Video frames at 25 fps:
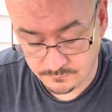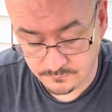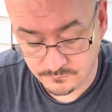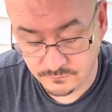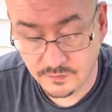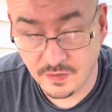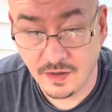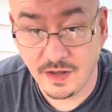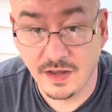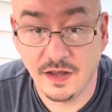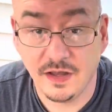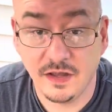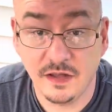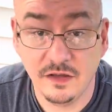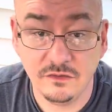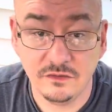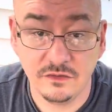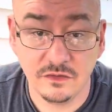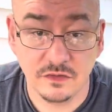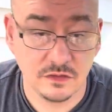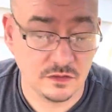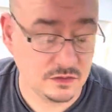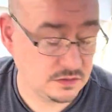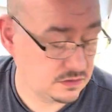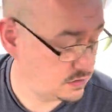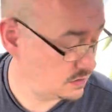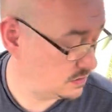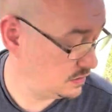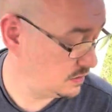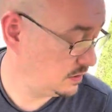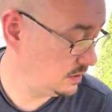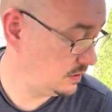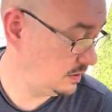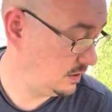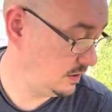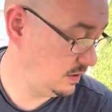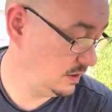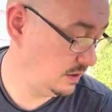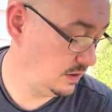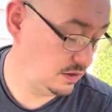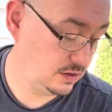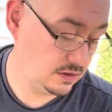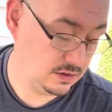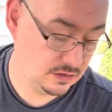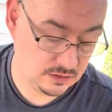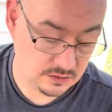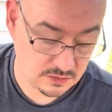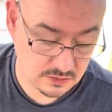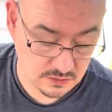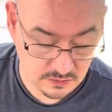5,
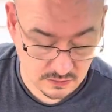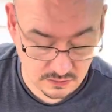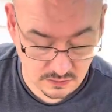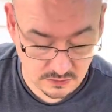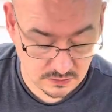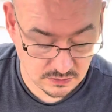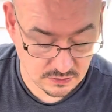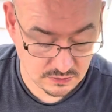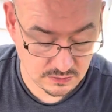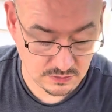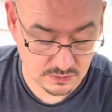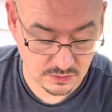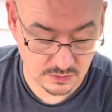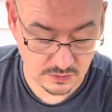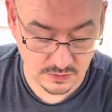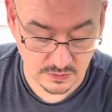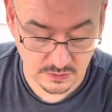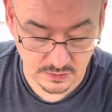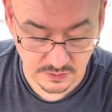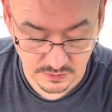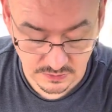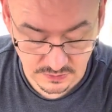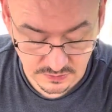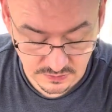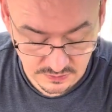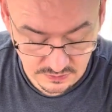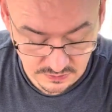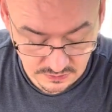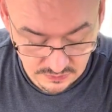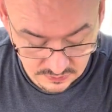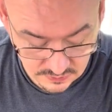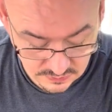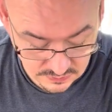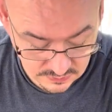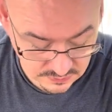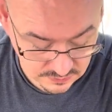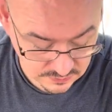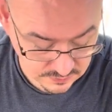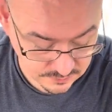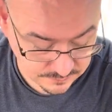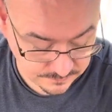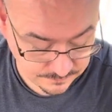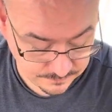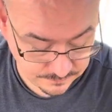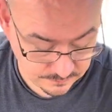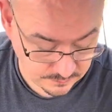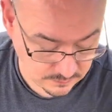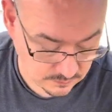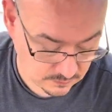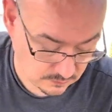and 6.
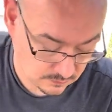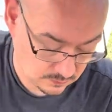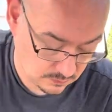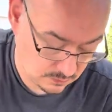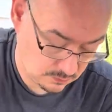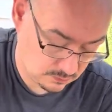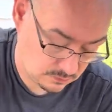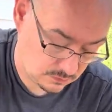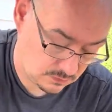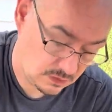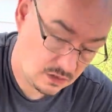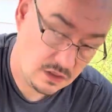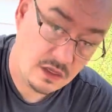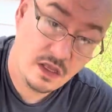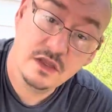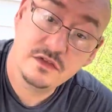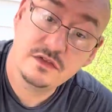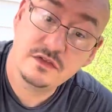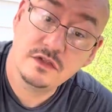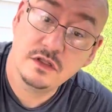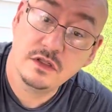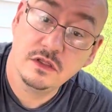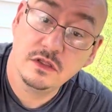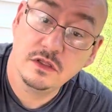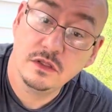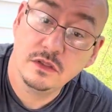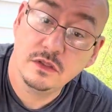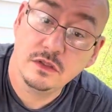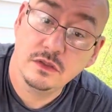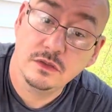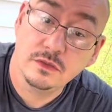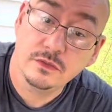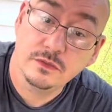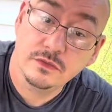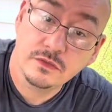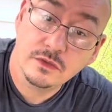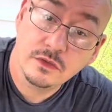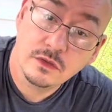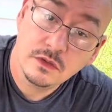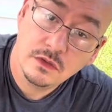Oop, that guy's still a little loose.